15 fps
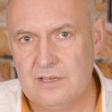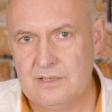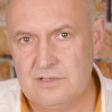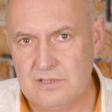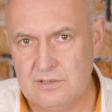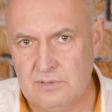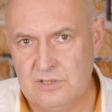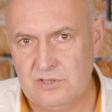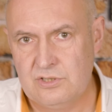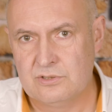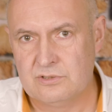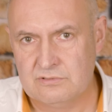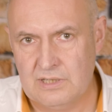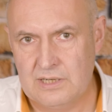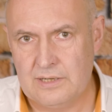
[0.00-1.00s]
to
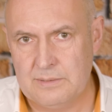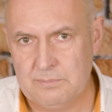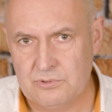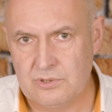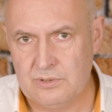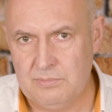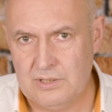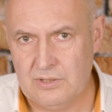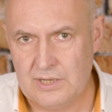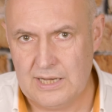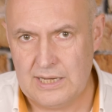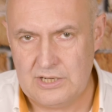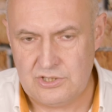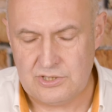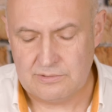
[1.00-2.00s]
ensure reliable
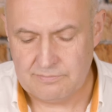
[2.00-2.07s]
communication.